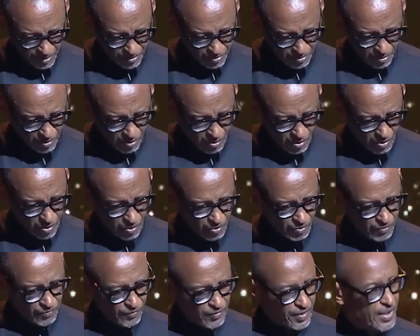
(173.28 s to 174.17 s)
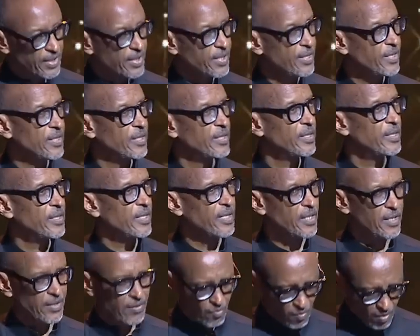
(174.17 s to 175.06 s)
to all of it
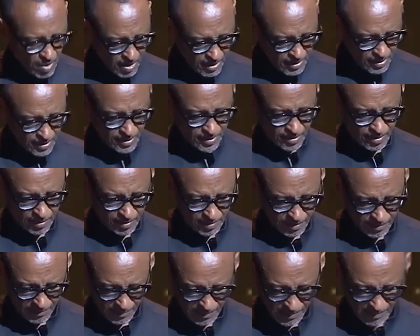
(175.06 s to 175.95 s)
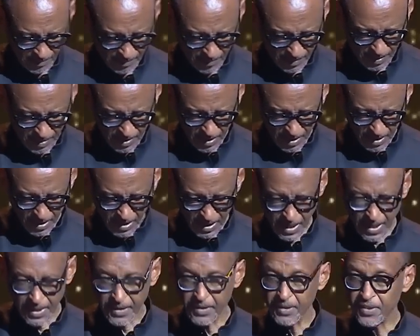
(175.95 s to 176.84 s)
in words
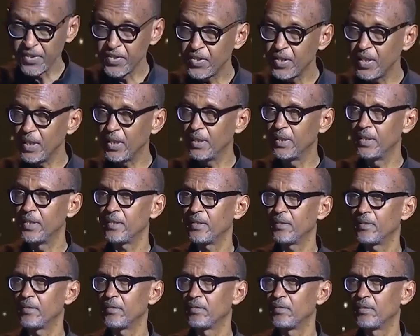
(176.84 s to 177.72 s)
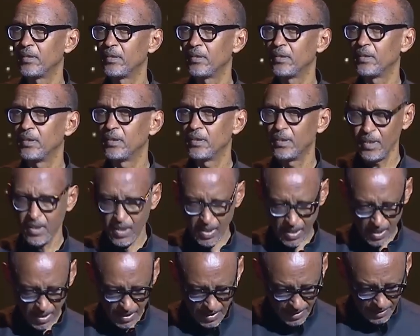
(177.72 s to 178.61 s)
and instead
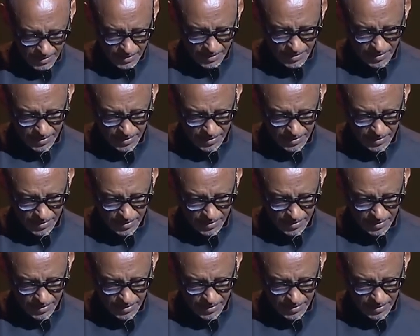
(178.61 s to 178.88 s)
let